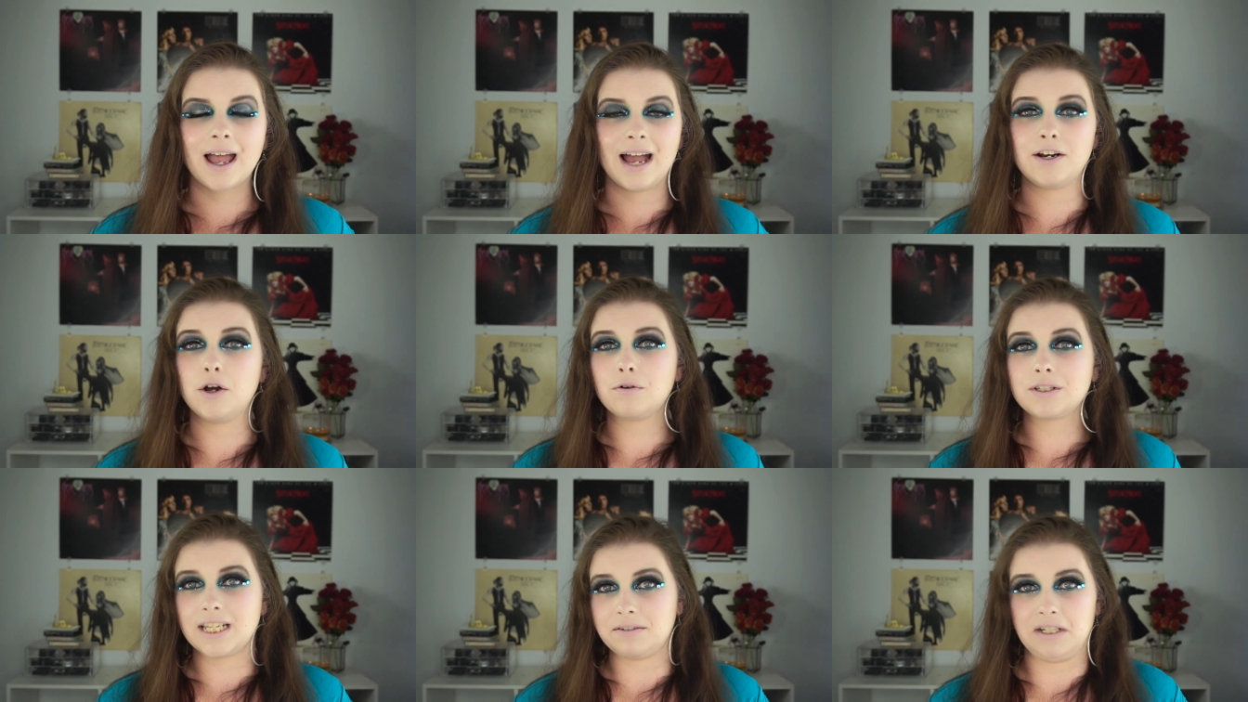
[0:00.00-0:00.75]
I
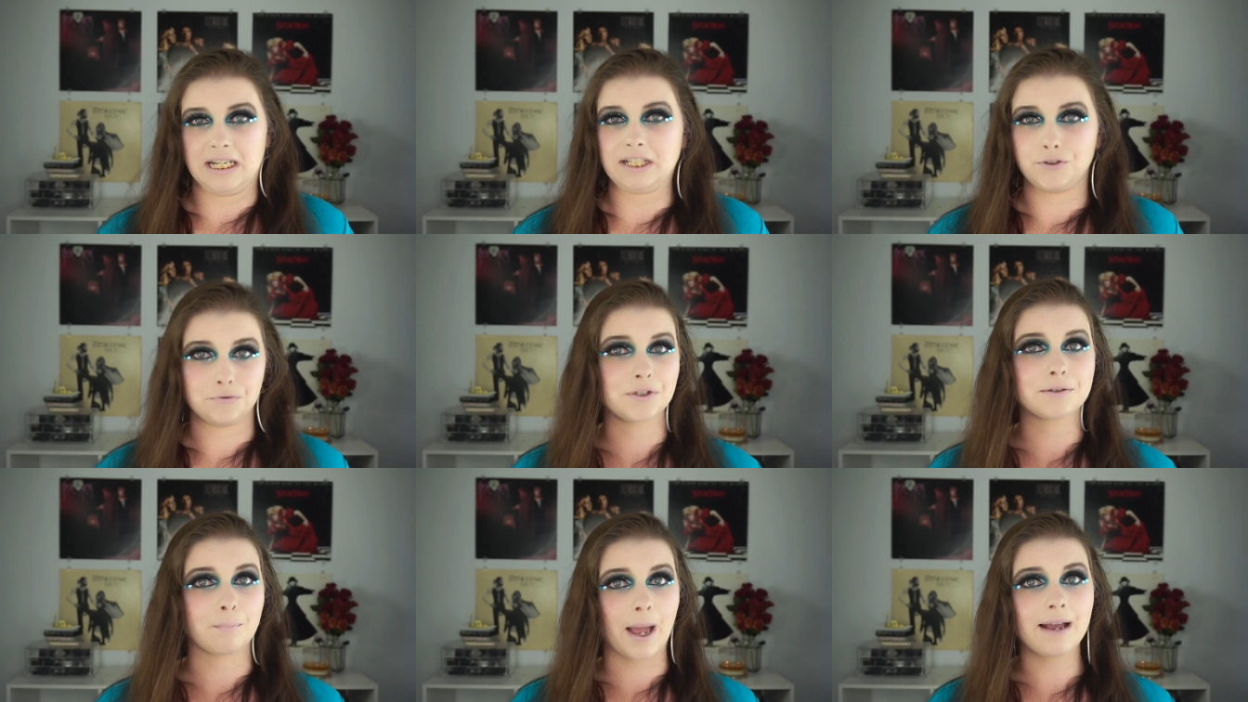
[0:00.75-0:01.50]
know Stevie Nicks
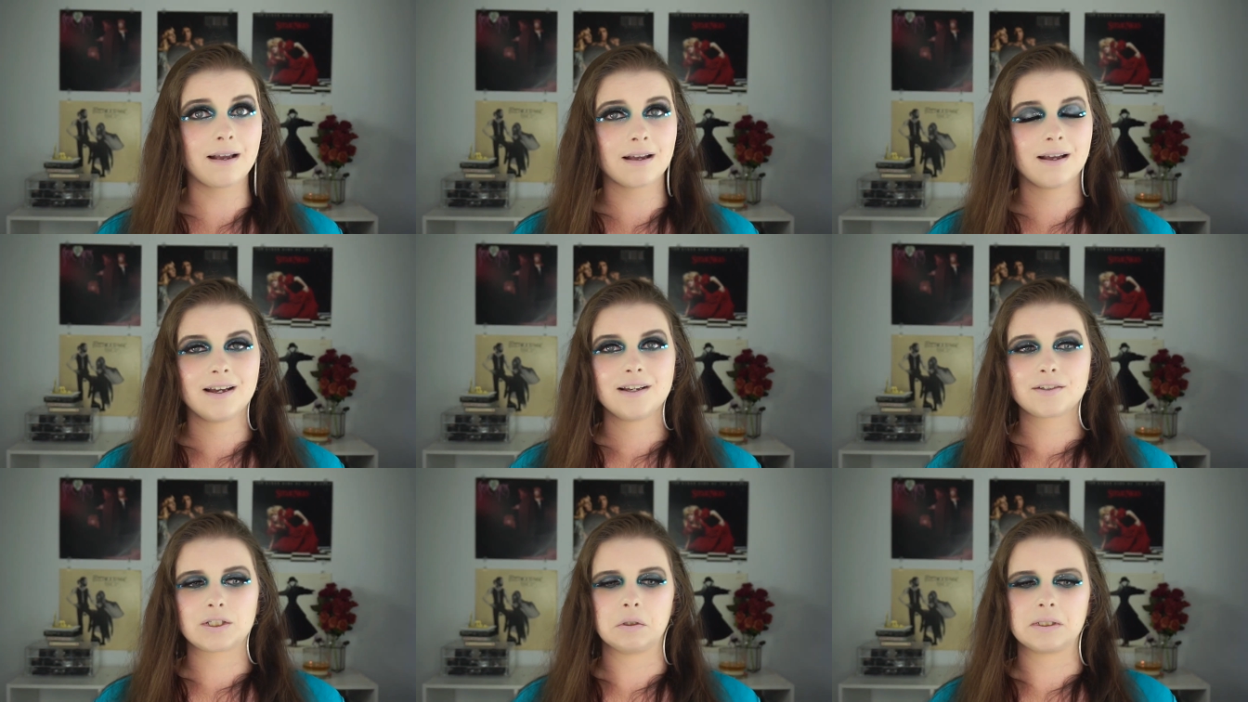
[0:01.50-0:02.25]
uses MAC,
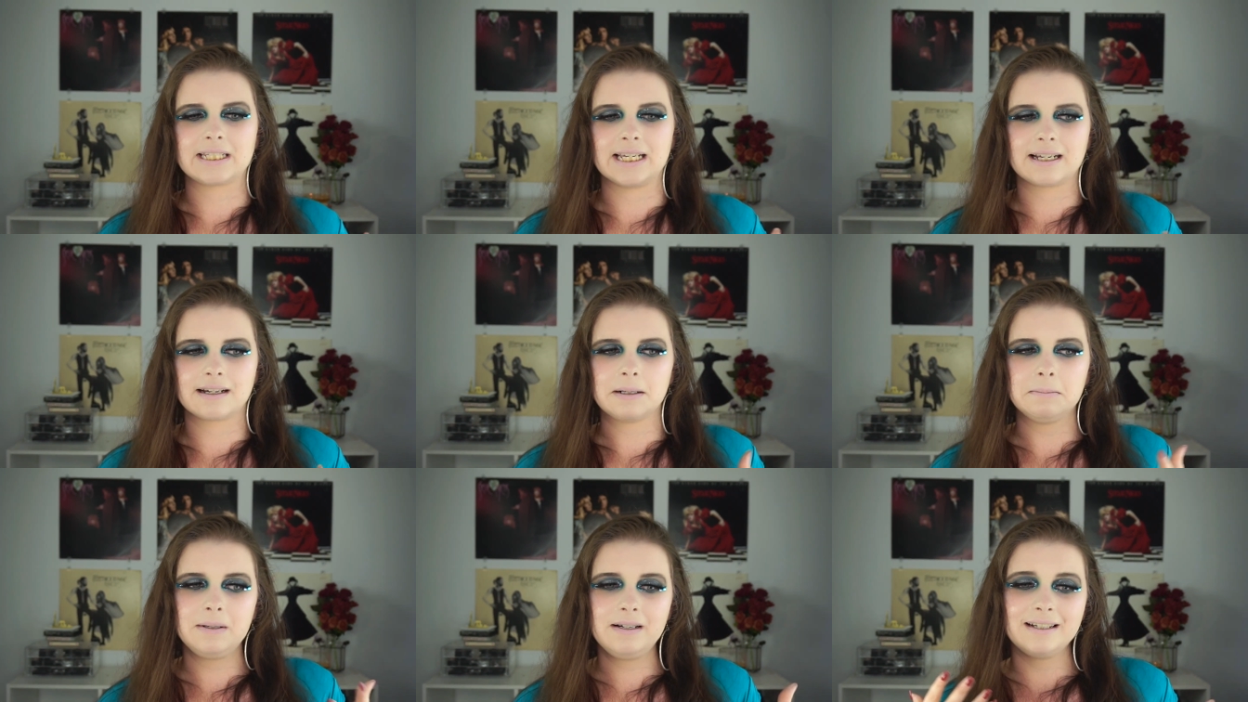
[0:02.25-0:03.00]
so it's like,
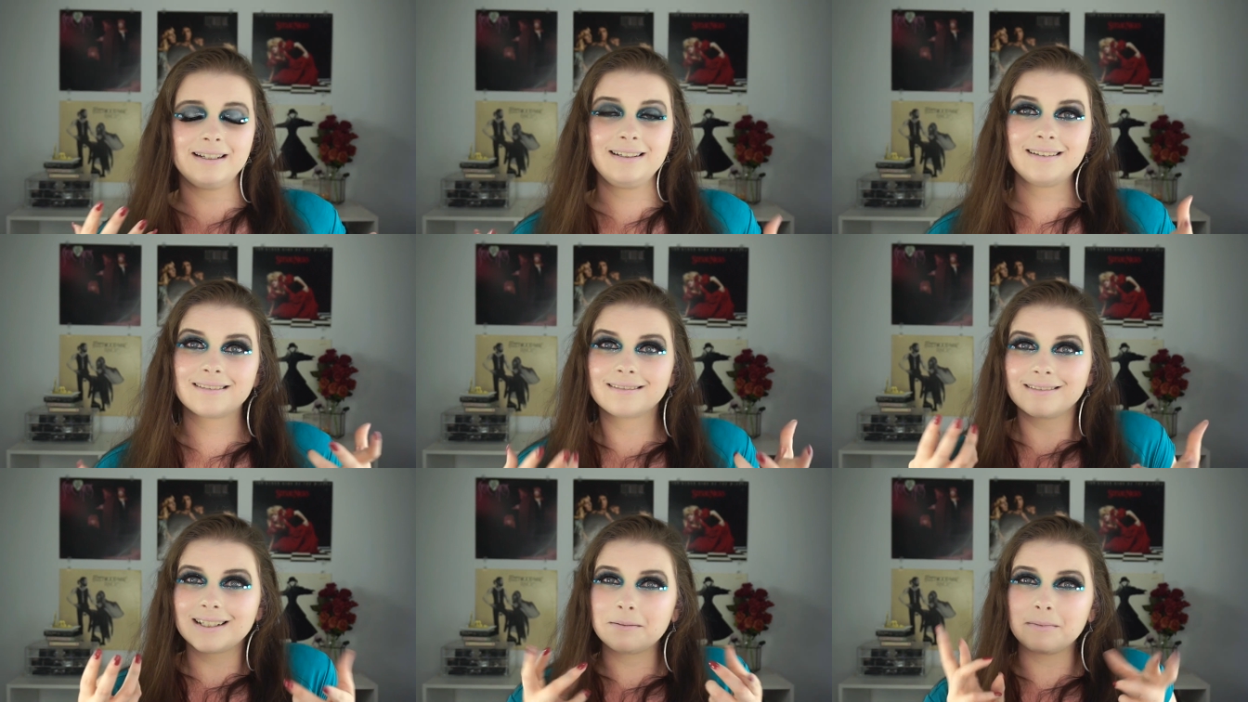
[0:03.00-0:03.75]
come on,
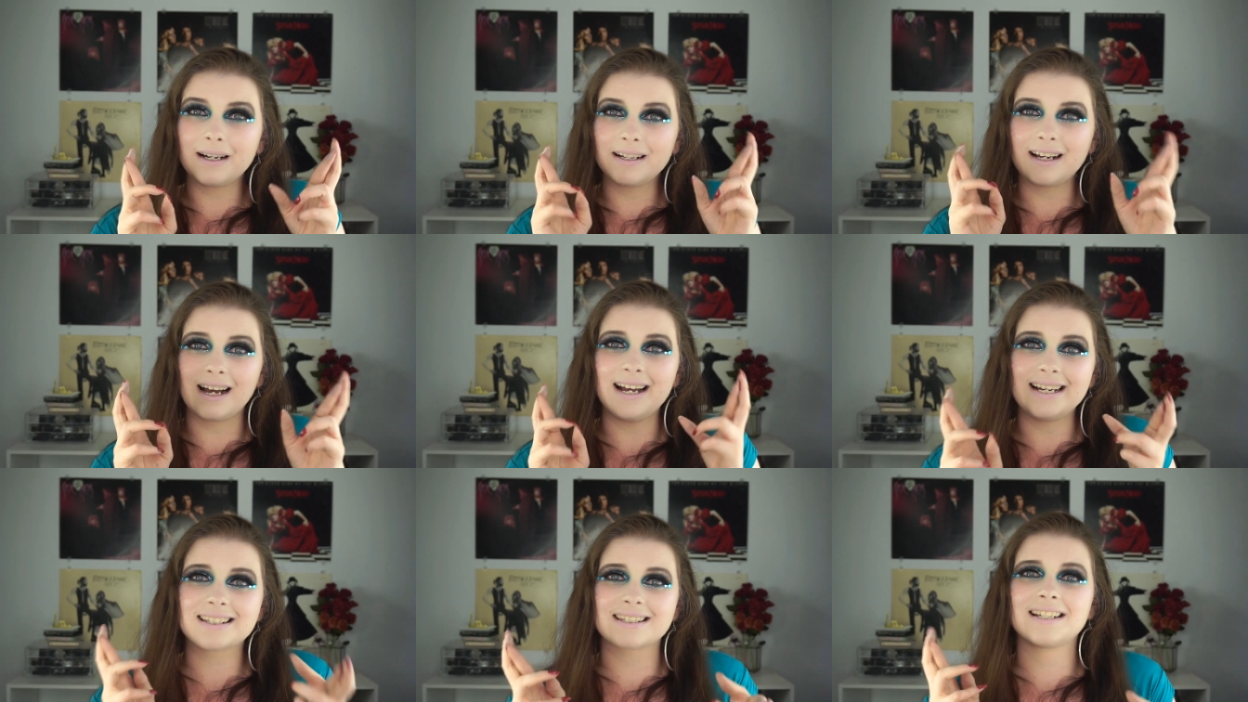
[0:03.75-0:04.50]
come on
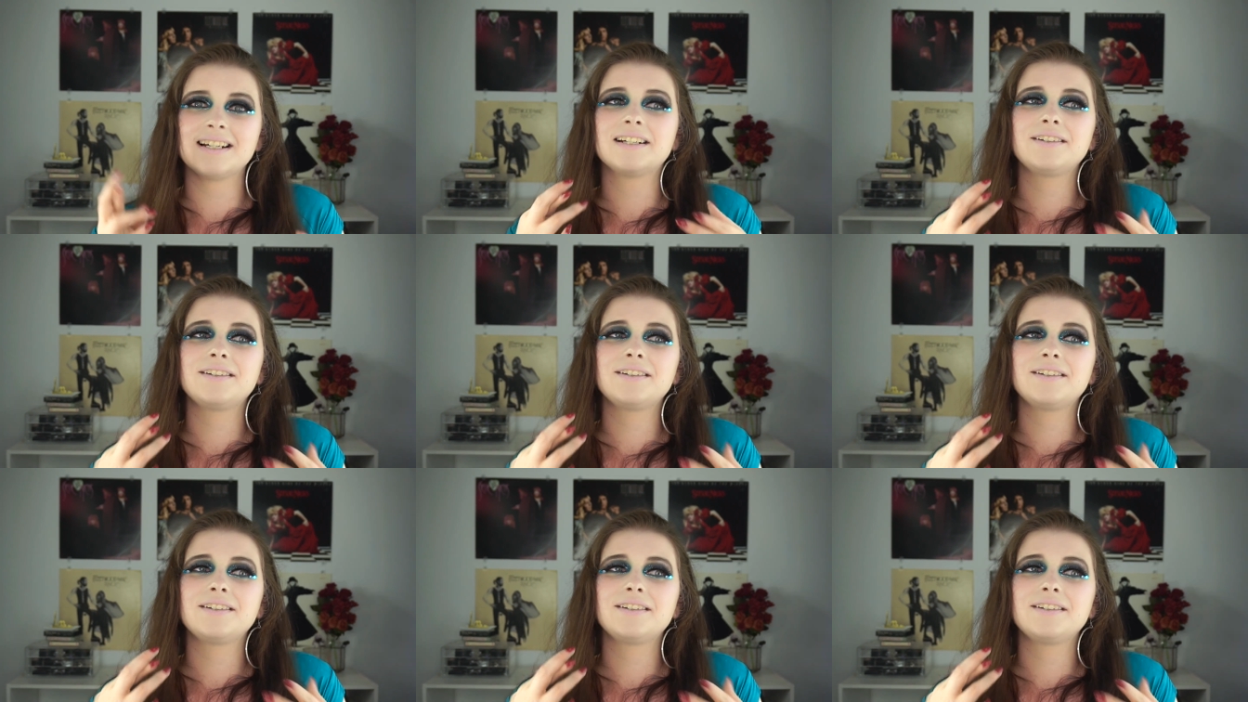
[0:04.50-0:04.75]
guys,